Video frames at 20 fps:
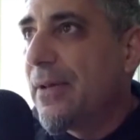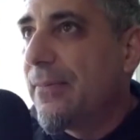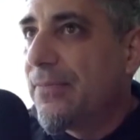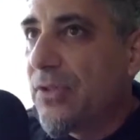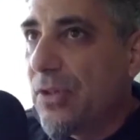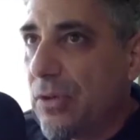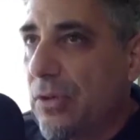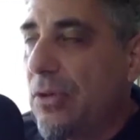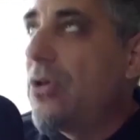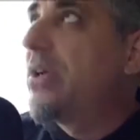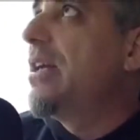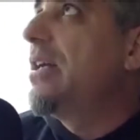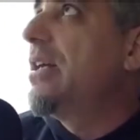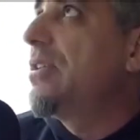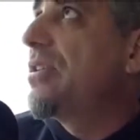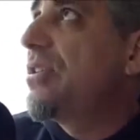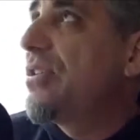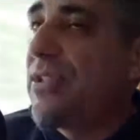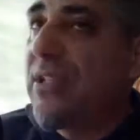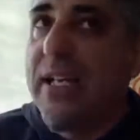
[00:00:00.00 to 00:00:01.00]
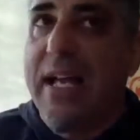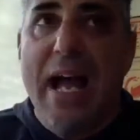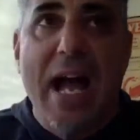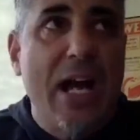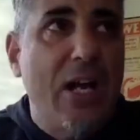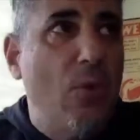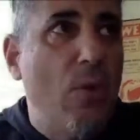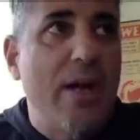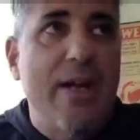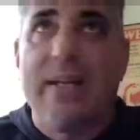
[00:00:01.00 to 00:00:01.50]
looking to see, how
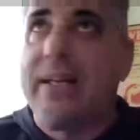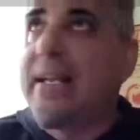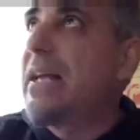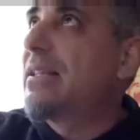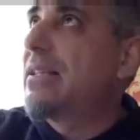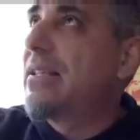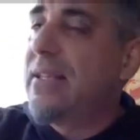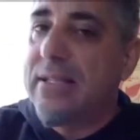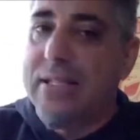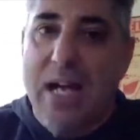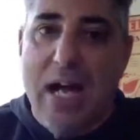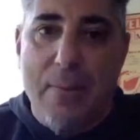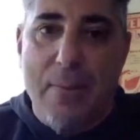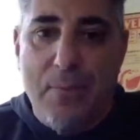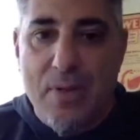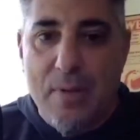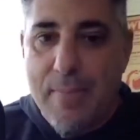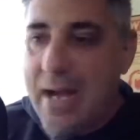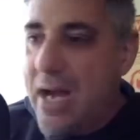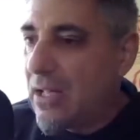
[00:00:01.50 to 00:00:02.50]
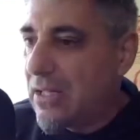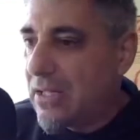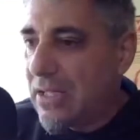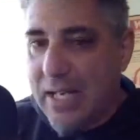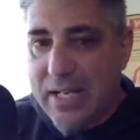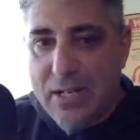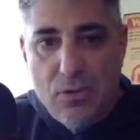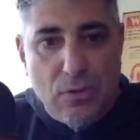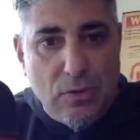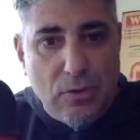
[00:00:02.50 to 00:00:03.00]
do I get to the top of the mountain?
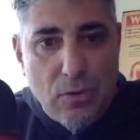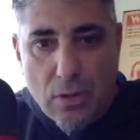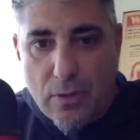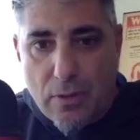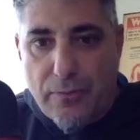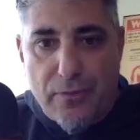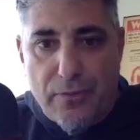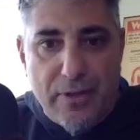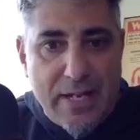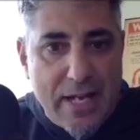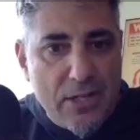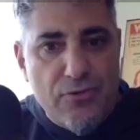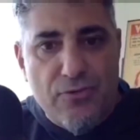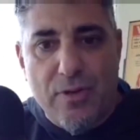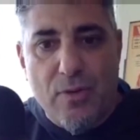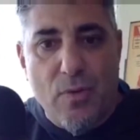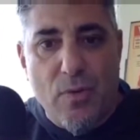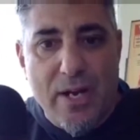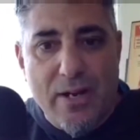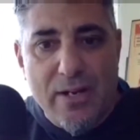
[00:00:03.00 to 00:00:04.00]
And you look for an entryway.